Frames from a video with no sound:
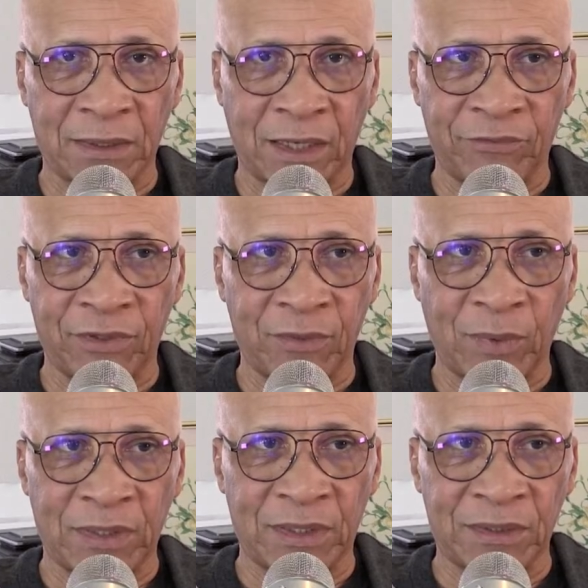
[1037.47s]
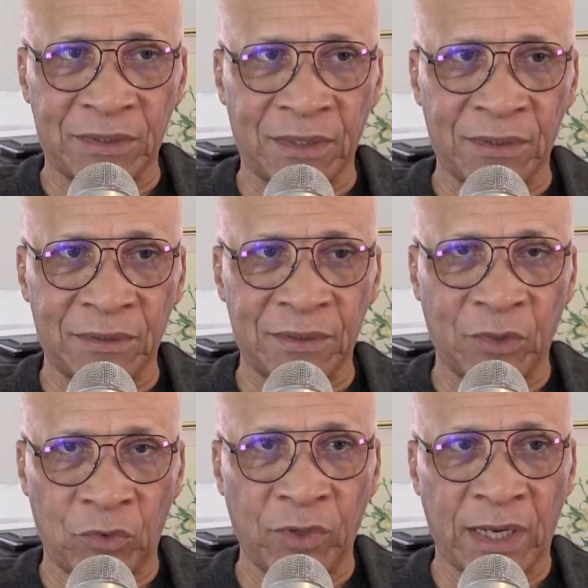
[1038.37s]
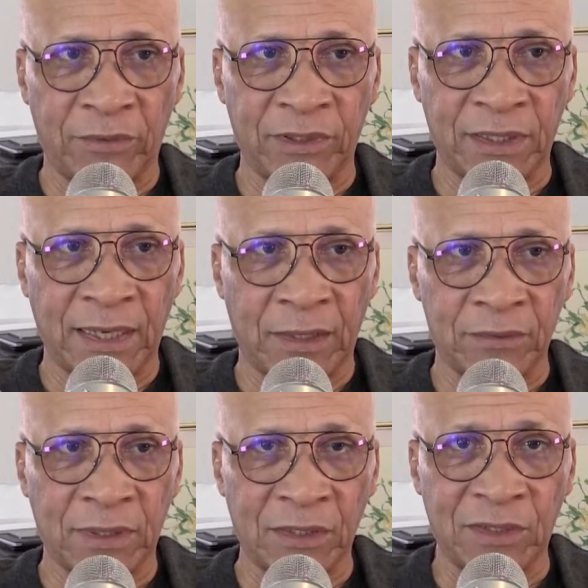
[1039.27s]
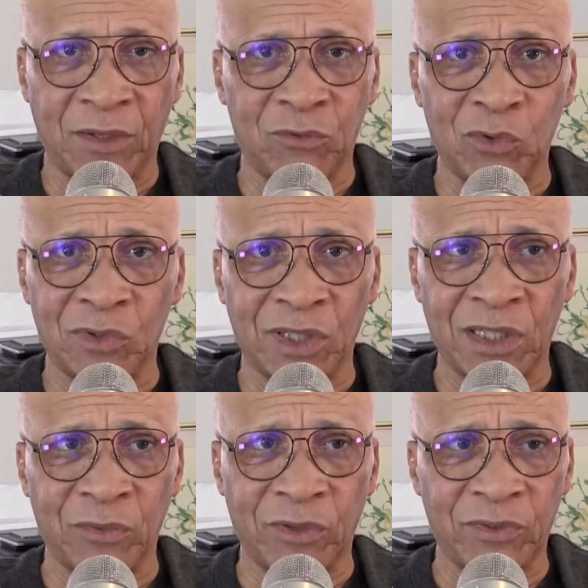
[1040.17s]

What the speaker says: I feel what they said is they're going to carry it out. That's their rules anyway.